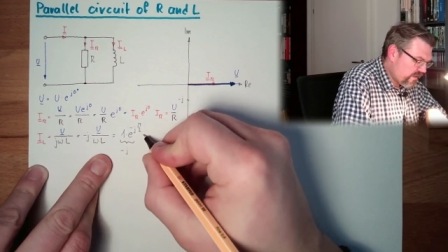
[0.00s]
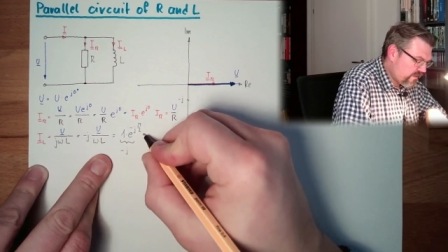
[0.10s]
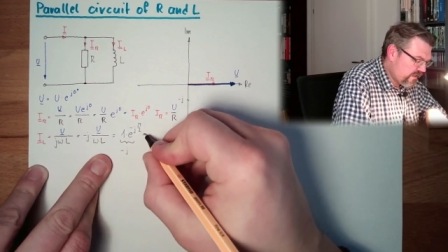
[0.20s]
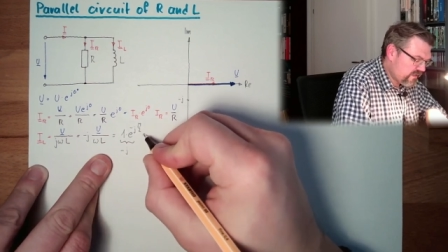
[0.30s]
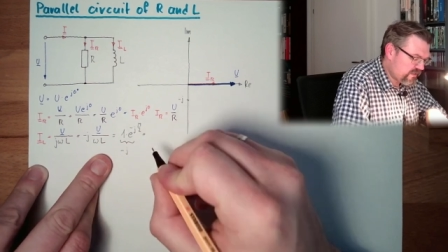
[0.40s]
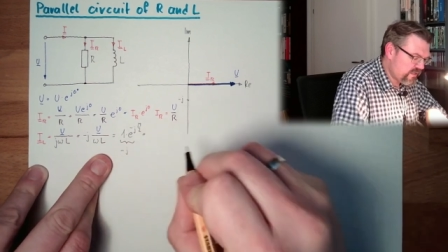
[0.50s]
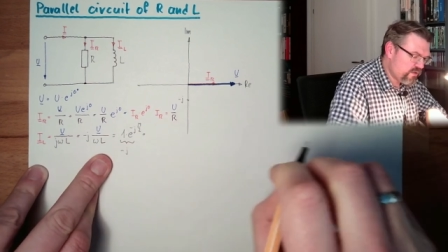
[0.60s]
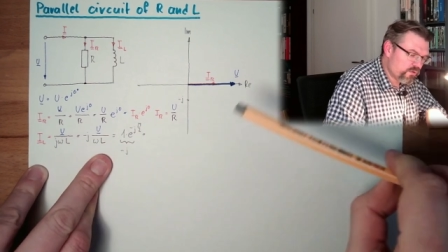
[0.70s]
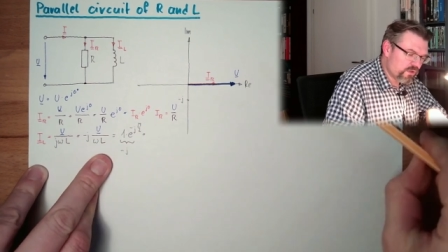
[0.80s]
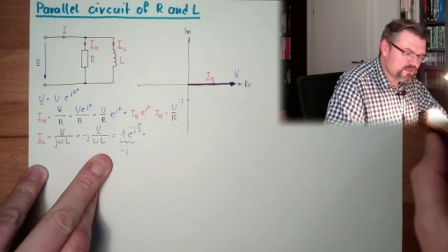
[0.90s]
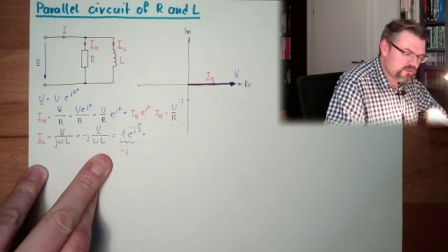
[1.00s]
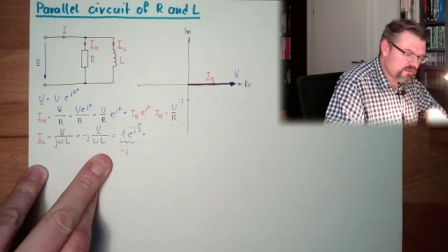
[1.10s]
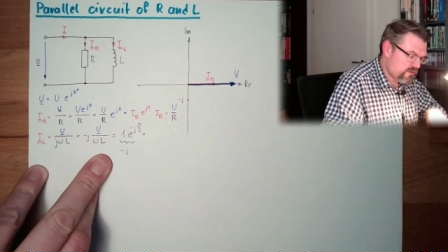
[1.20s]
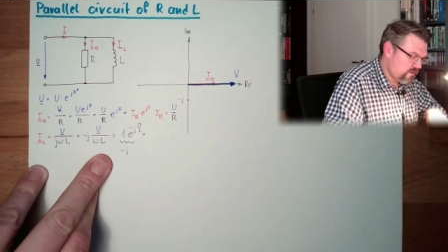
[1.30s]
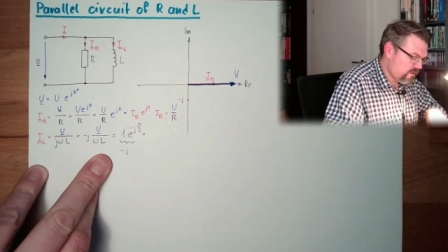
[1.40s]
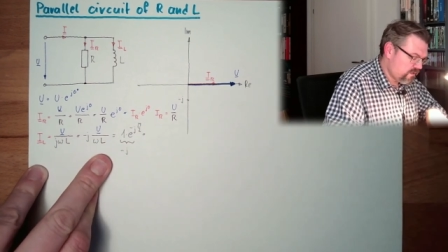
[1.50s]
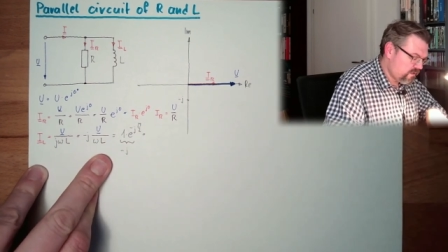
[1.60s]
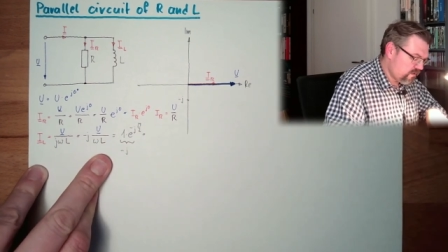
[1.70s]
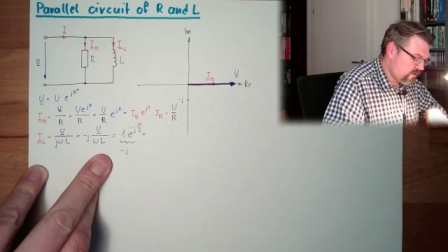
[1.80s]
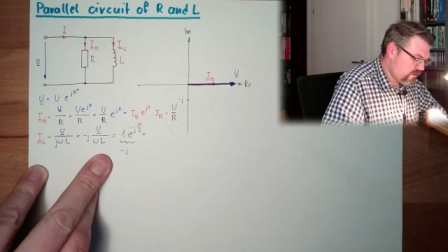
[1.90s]
this equals,
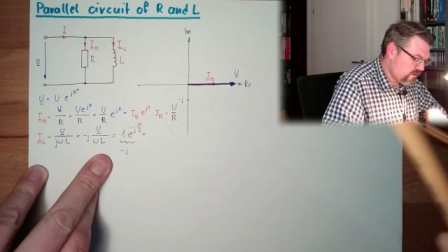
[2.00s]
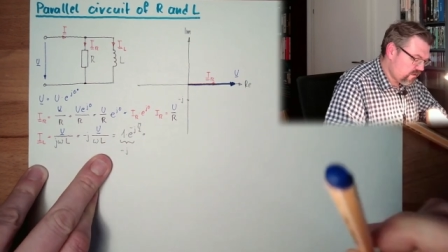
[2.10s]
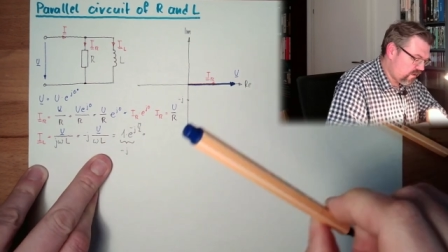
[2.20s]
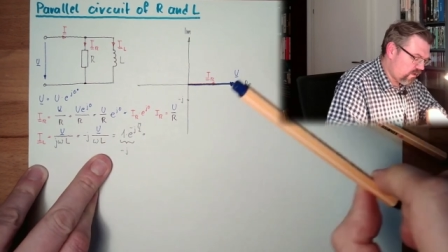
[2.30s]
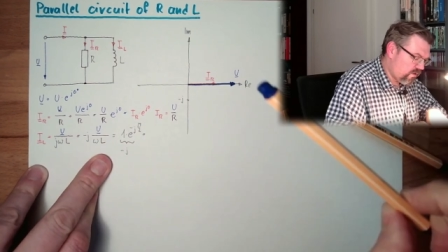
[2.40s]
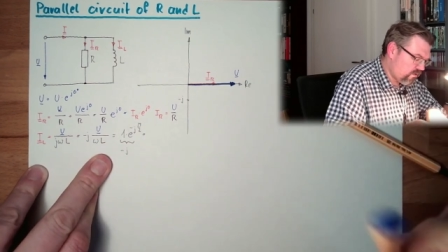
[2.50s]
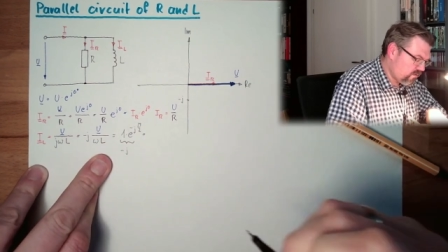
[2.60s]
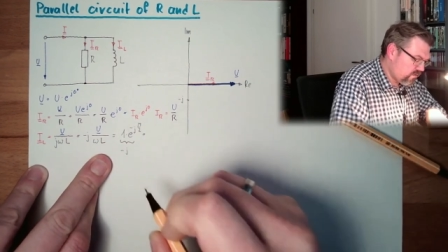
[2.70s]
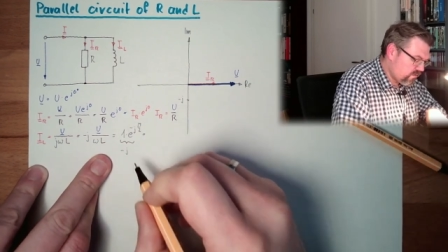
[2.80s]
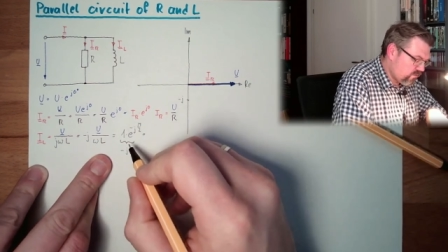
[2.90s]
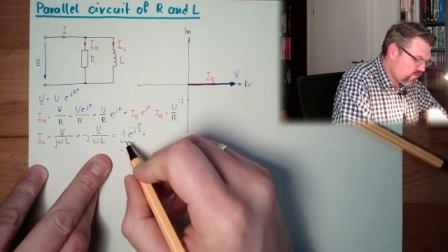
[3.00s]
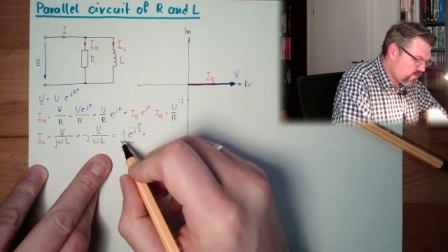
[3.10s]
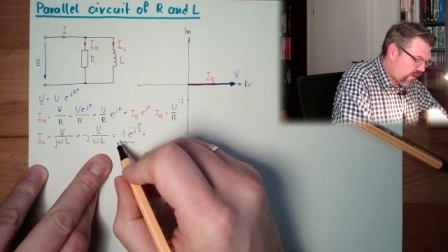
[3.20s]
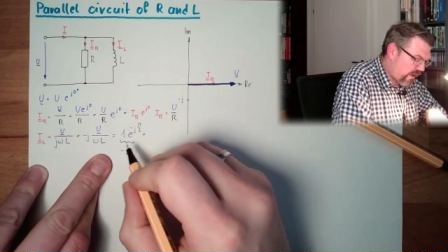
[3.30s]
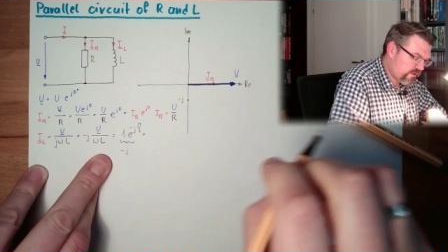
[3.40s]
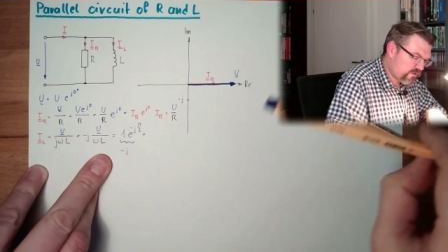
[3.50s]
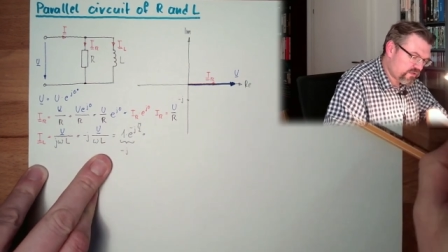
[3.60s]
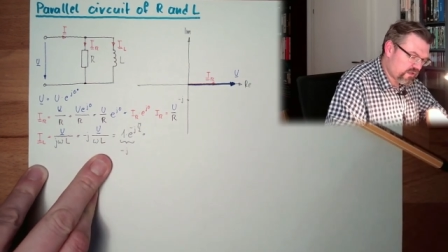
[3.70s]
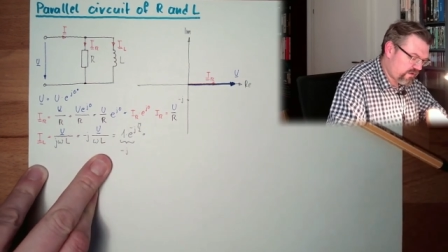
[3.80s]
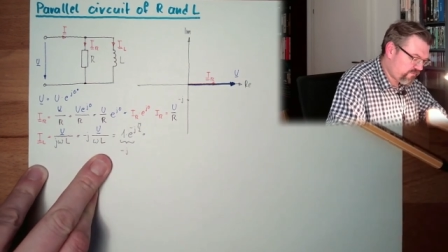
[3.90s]
oh, I still
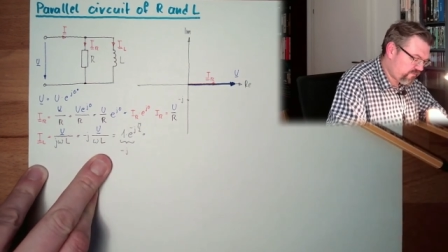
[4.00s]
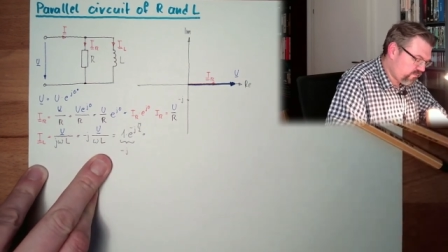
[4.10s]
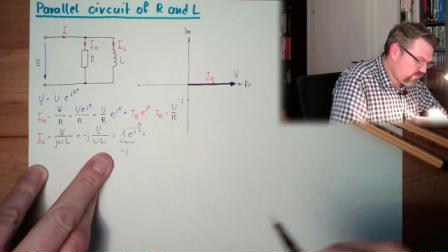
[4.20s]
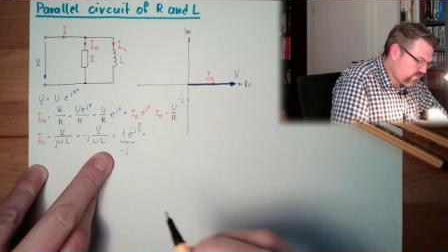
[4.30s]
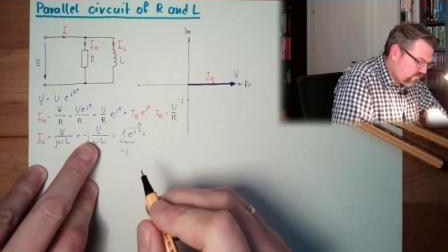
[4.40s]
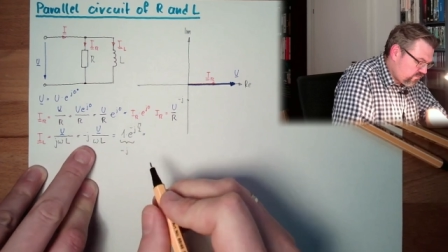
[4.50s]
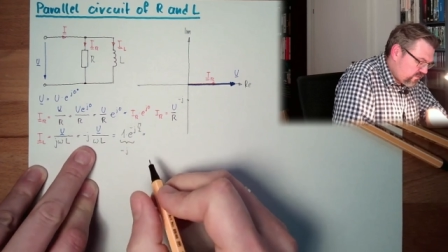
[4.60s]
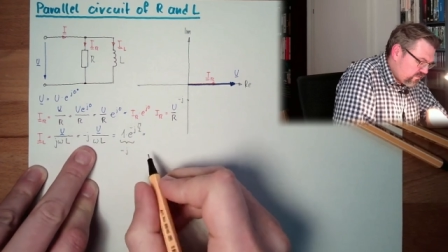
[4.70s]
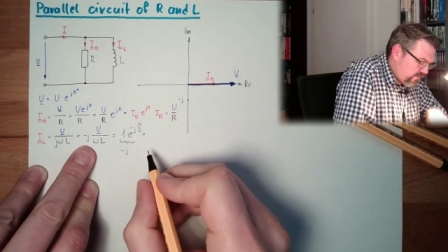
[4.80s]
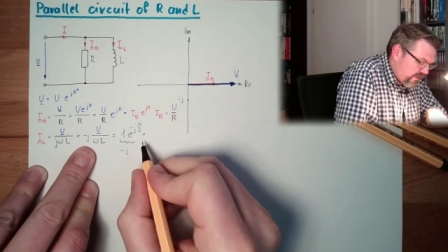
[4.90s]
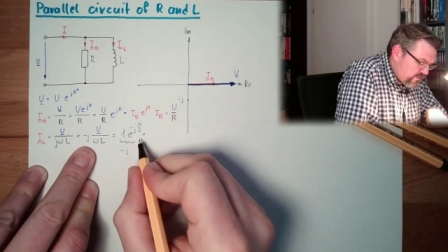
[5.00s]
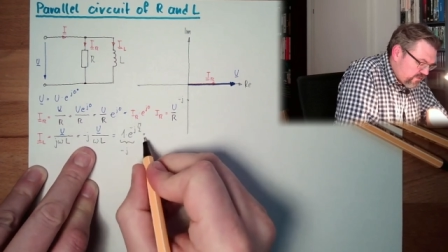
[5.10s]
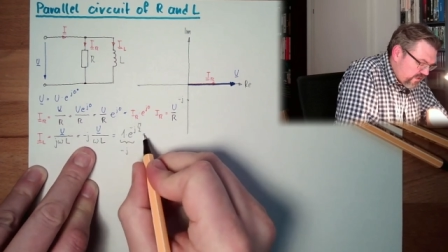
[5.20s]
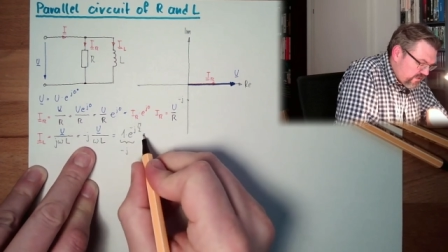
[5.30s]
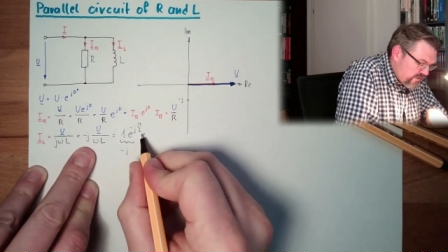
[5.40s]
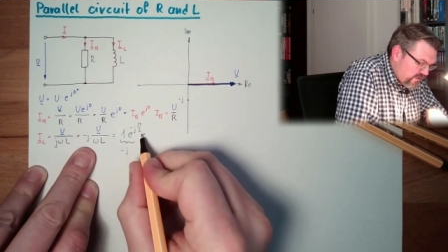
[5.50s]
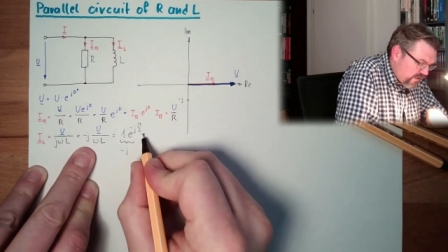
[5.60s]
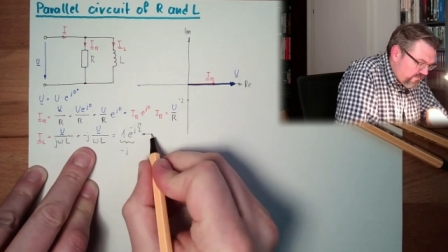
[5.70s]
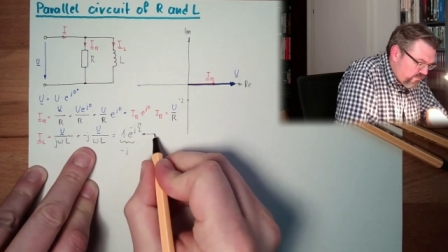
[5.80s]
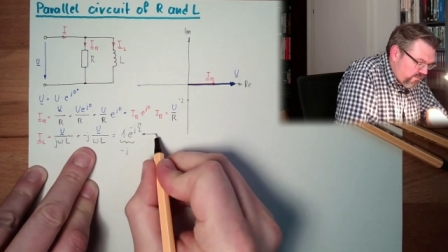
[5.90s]
have to, this minus j, I still
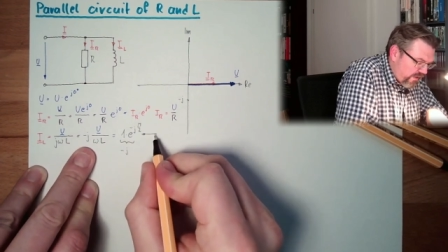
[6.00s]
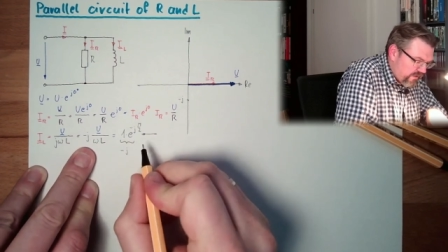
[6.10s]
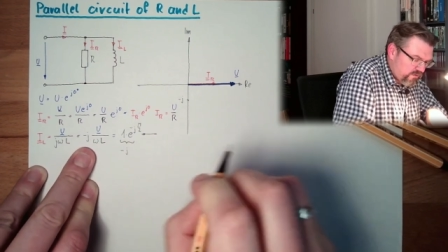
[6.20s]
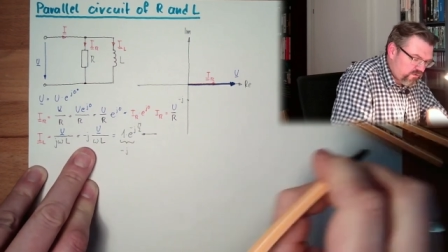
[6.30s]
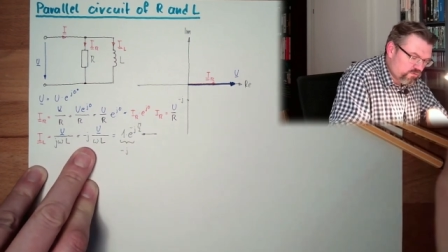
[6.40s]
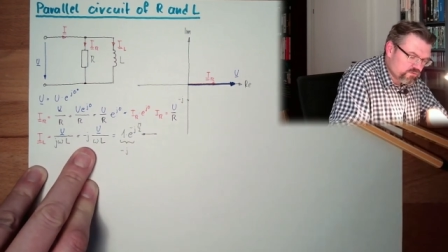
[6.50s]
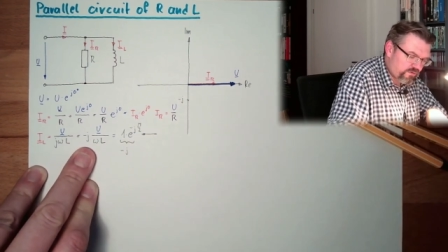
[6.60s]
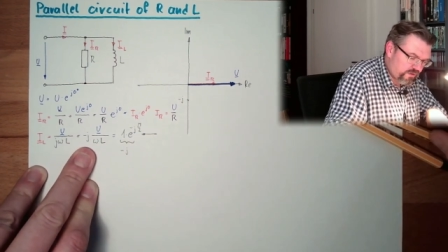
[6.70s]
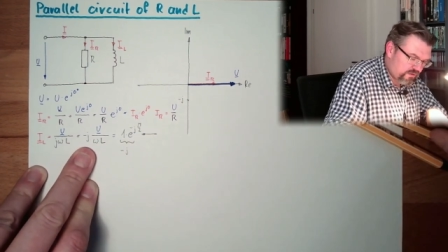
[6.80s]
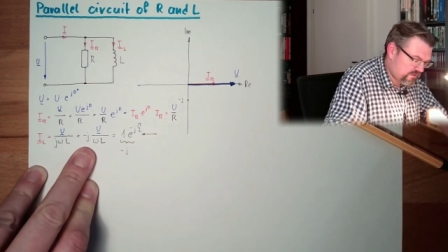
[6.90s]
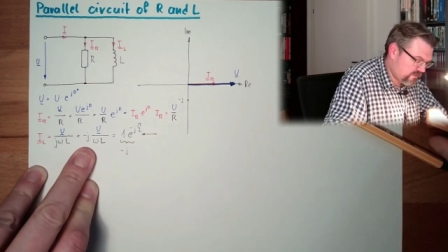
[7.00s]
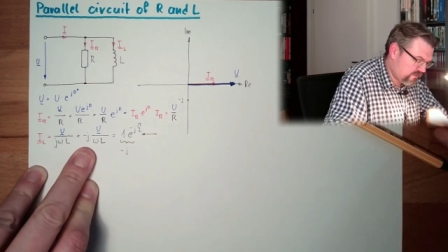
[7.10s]
have to write those things.